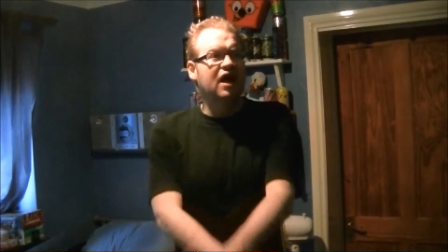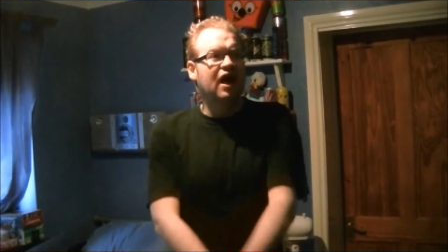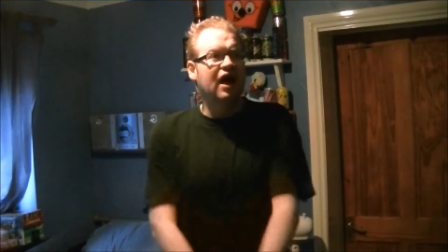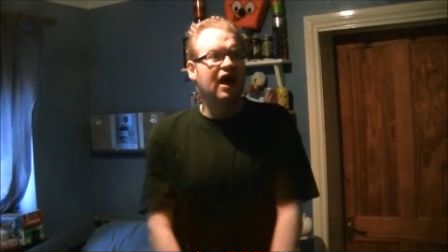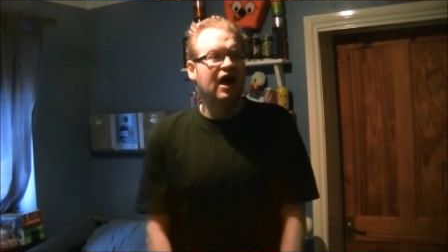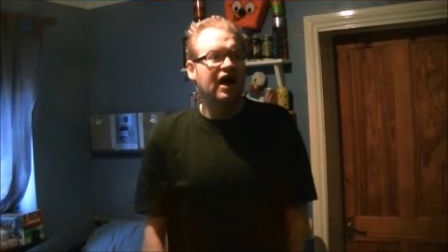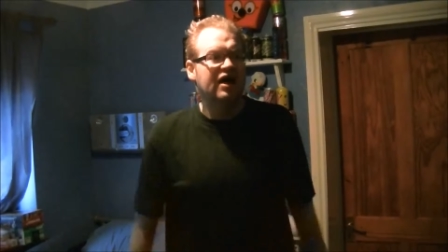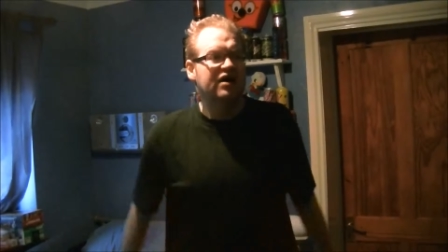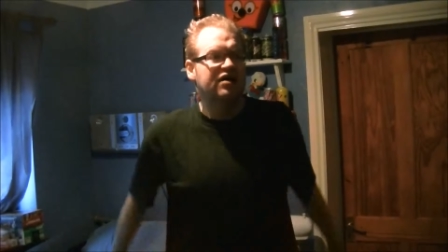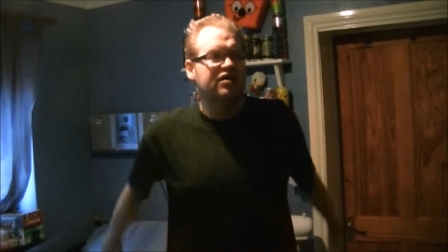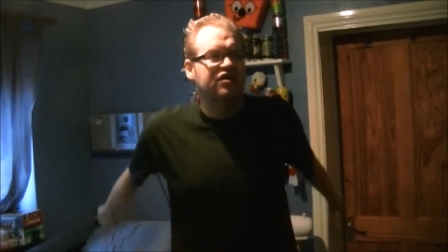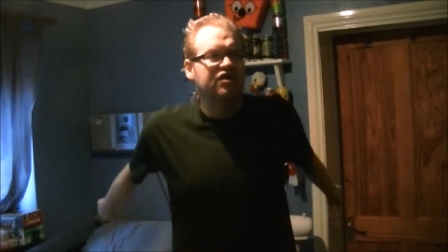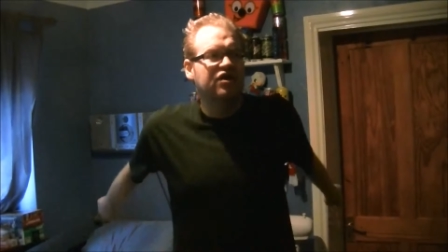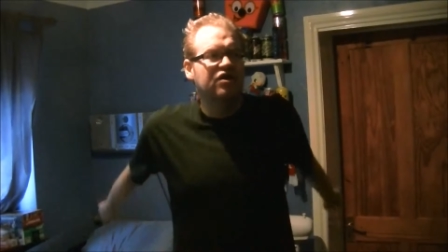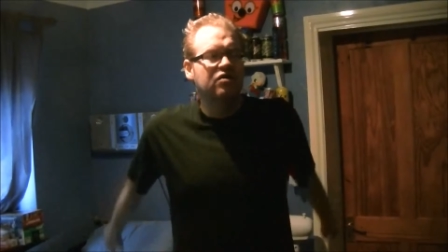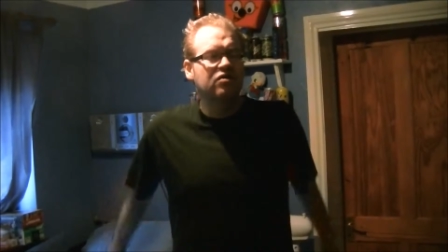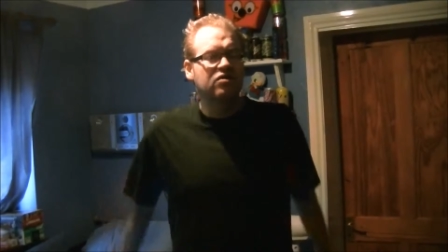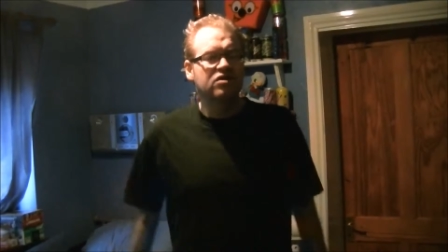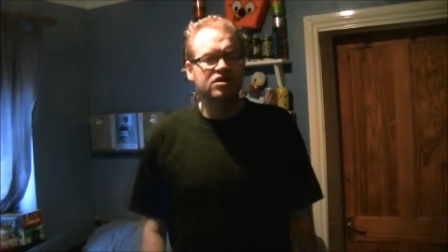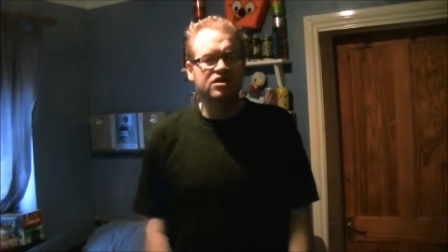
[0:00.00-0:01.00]
I had
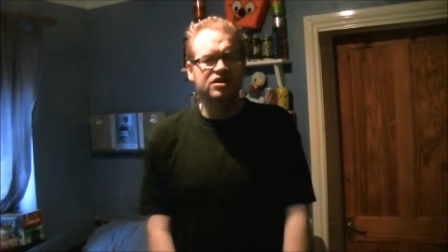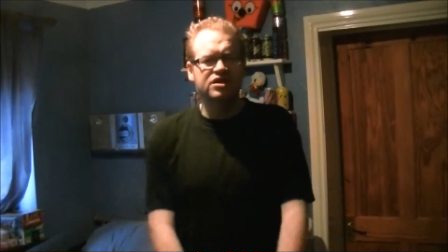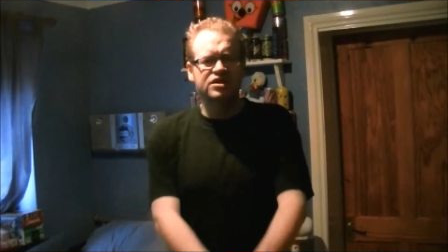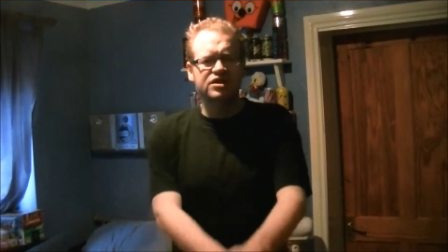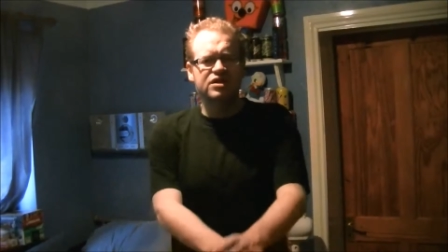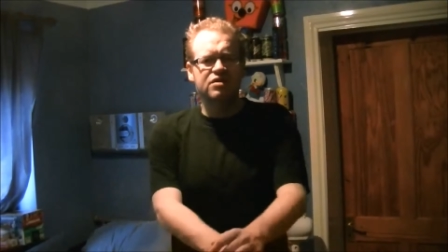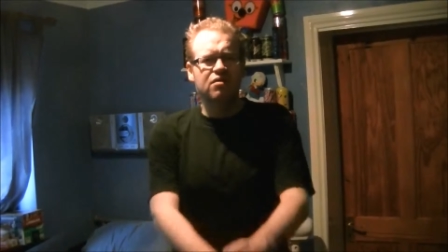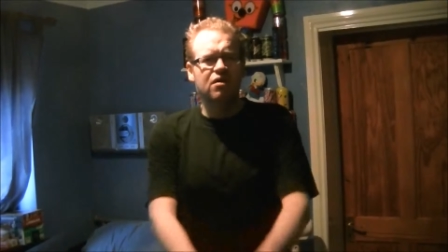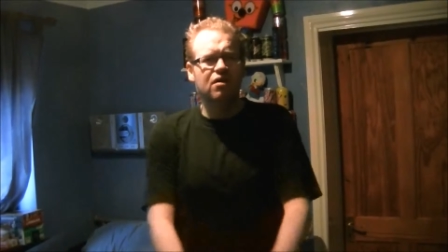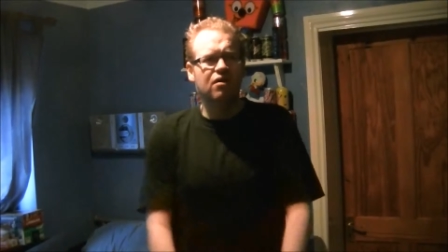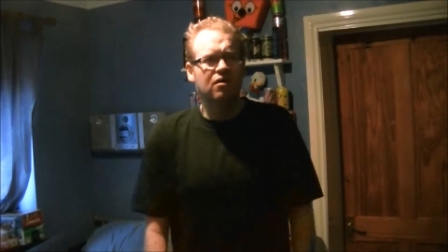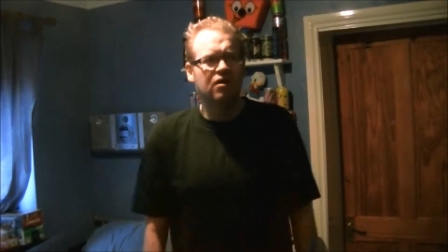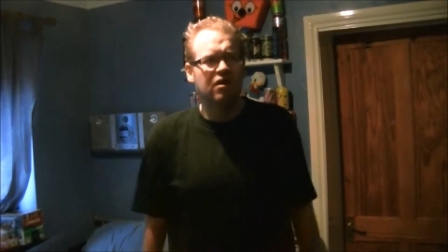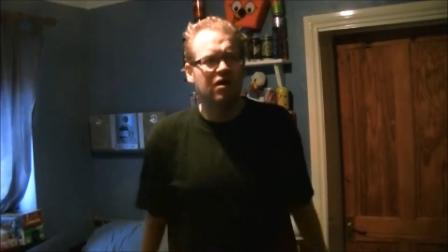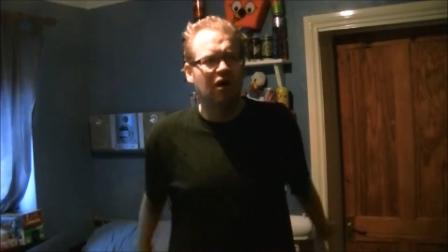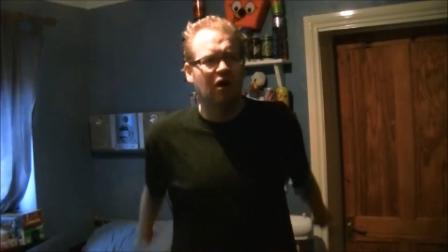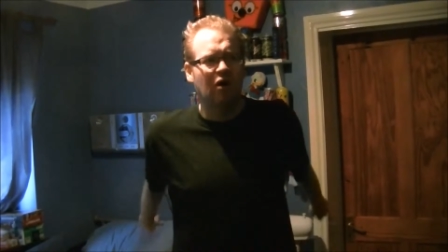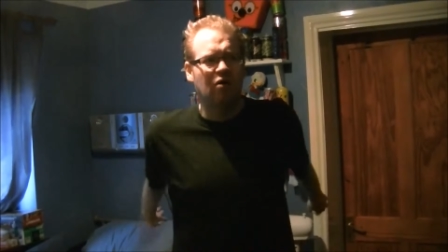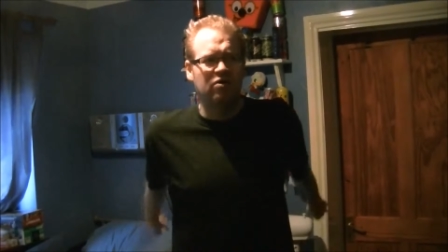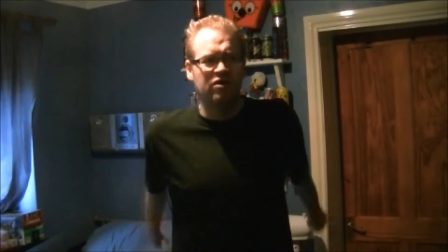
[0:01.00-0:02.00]
Coke Zero
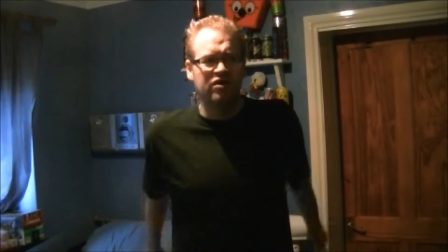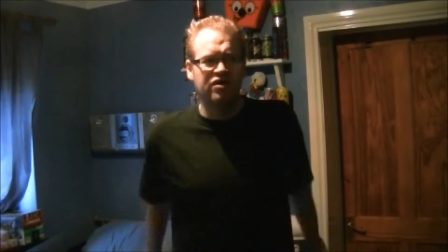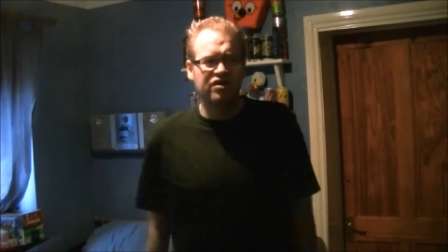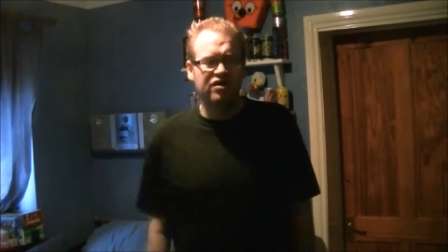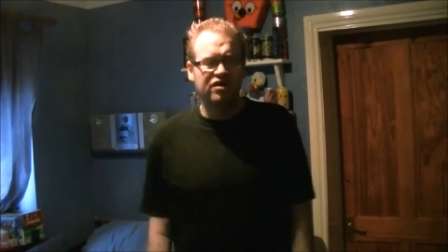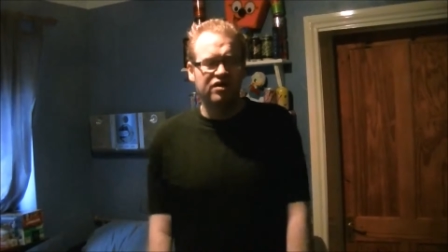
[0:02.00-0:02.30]
Orange,